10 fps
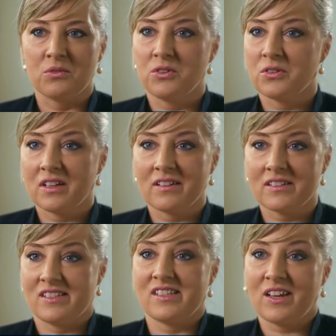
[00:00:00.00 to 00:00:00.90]
If you're there to
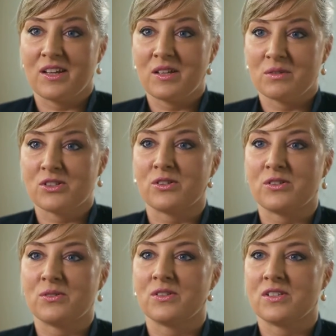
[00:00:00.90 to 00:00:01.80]
study, which our
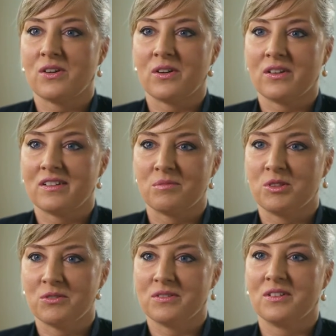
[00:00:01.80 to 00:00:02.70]
students are, I
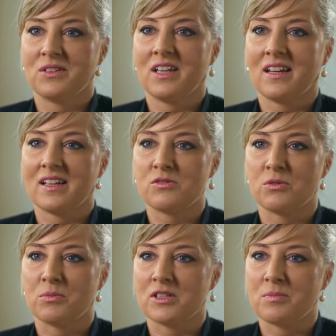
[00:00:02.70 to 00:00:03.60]
mean, you can't ask for
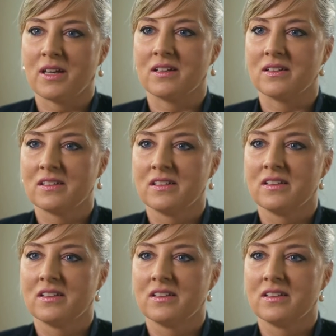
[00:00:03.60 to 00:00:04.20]
much better.